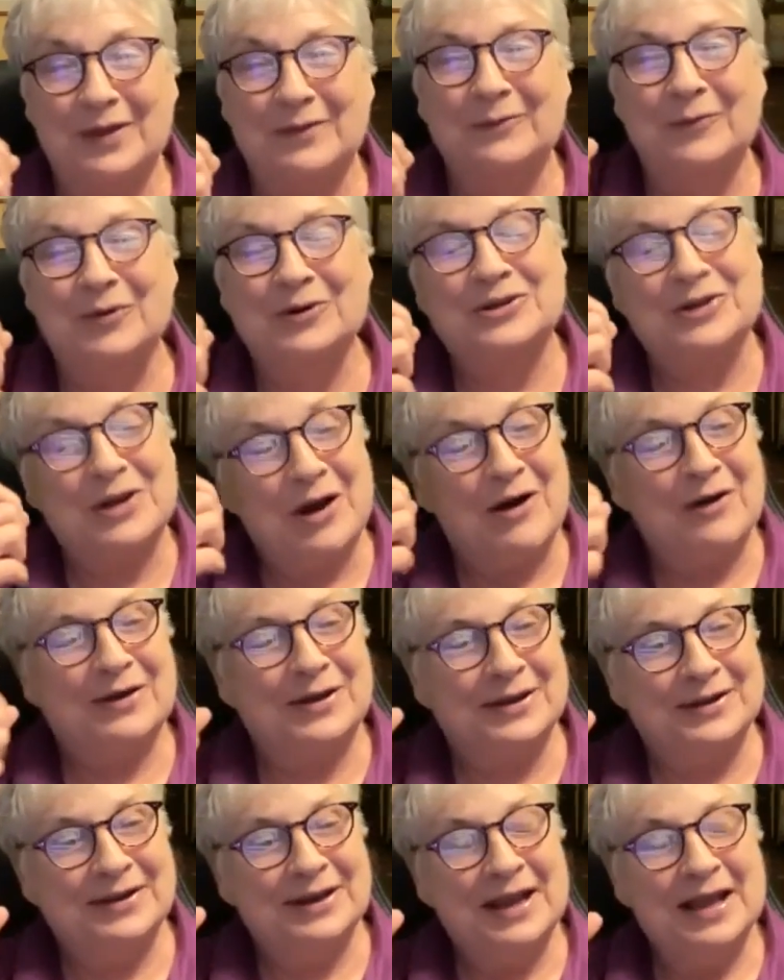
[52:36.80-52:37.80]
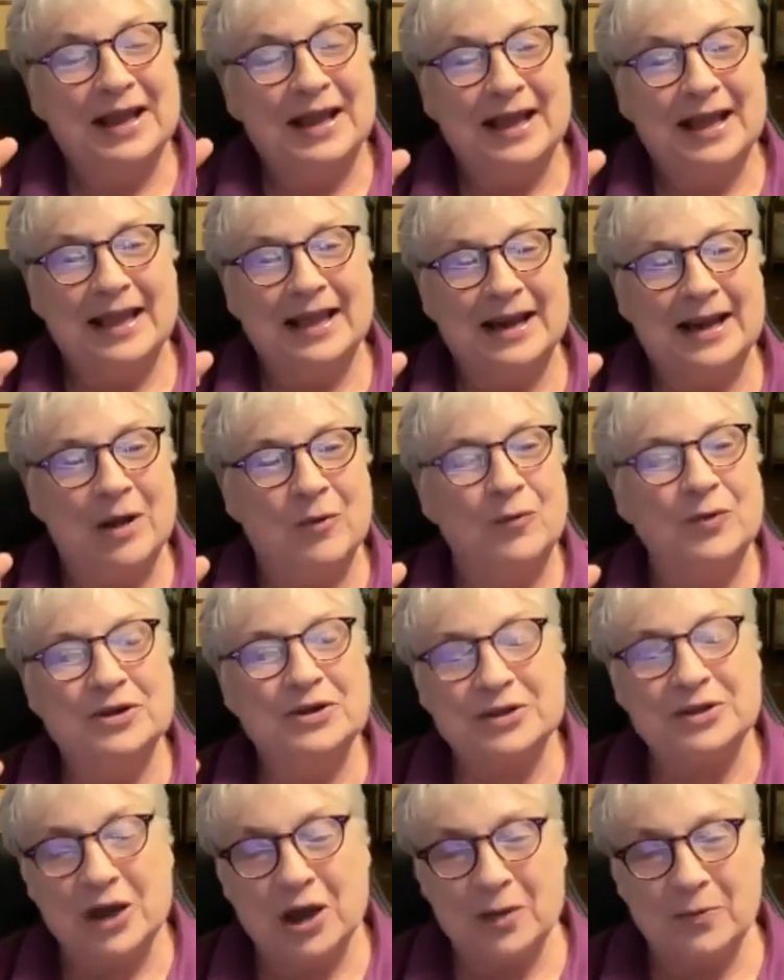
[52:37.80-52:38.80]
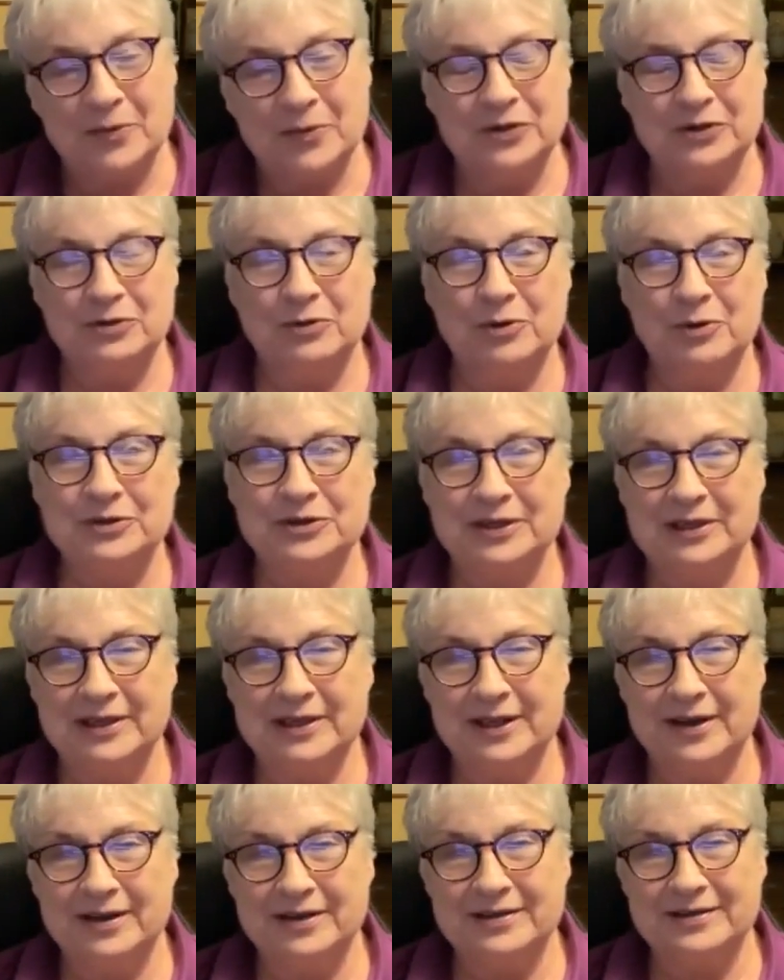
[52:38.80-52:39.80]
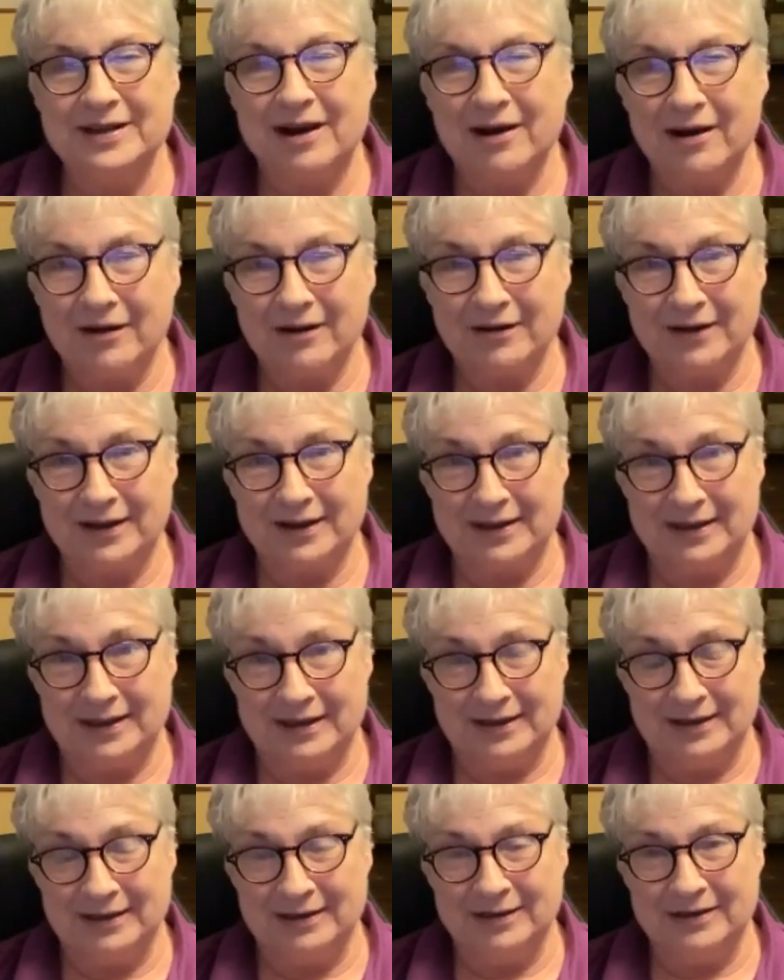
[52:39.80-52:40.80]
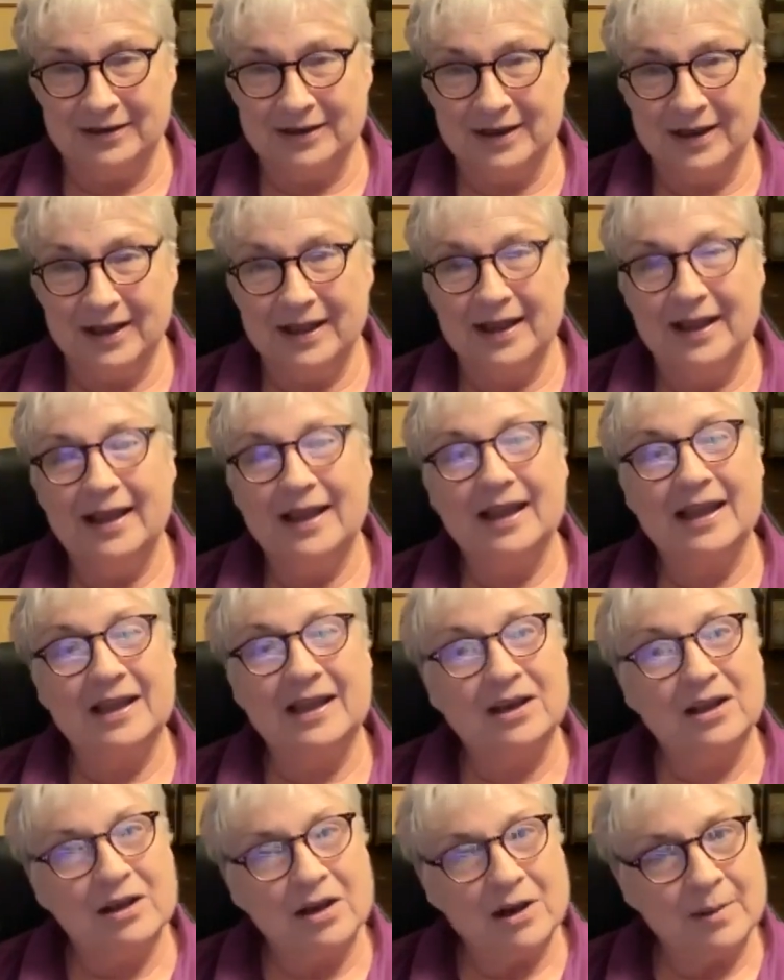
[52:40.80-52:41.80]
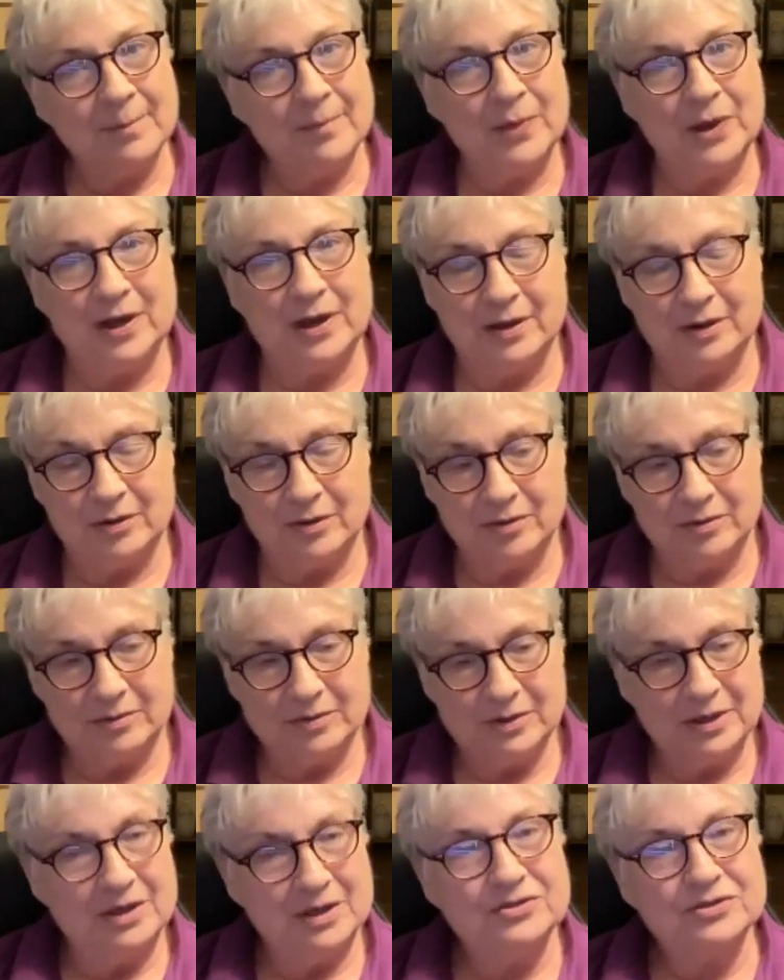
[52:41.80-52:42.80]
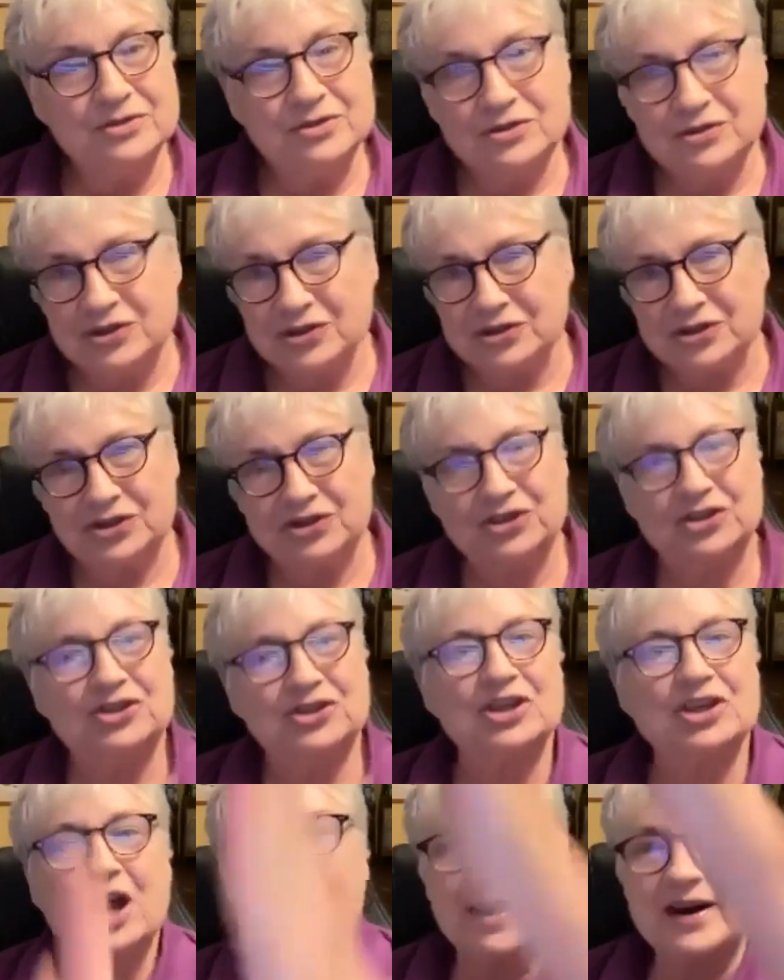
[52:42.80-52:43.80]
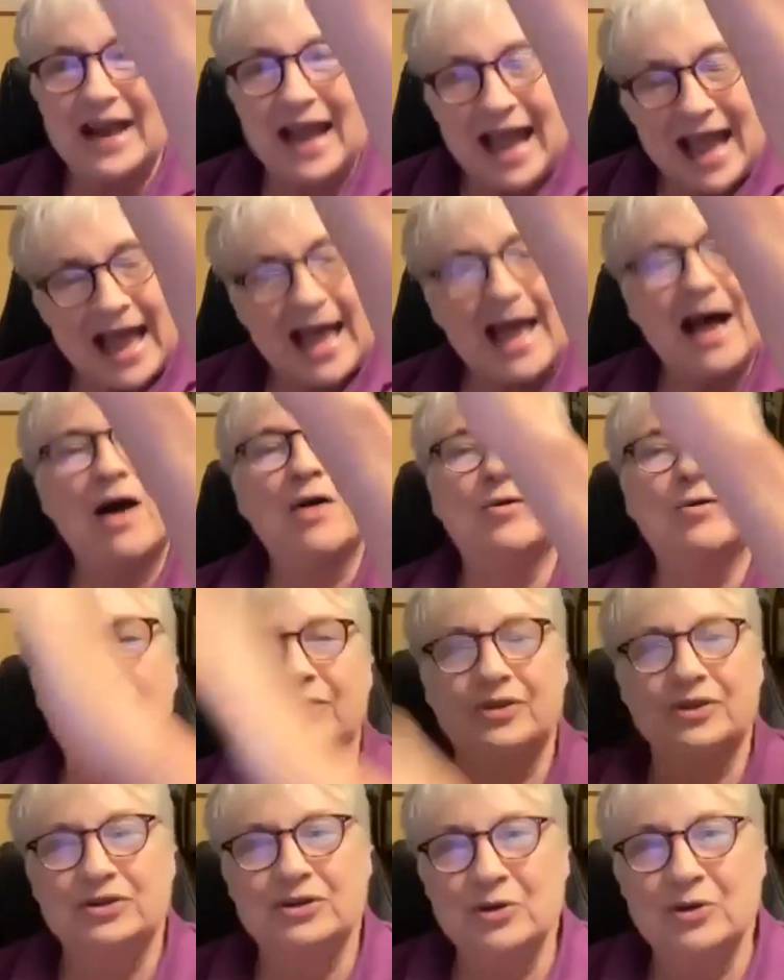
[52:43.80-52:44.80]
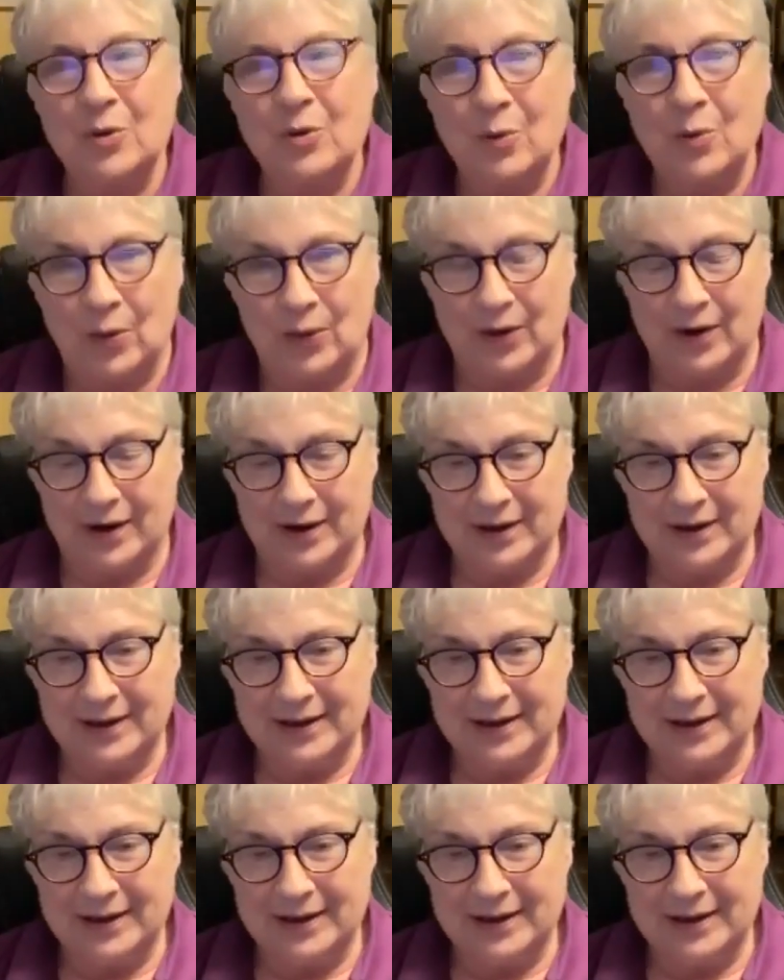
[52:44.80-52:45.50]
we're talking, and I went to open the door to let a dog in, and Gumbo just shot out the door.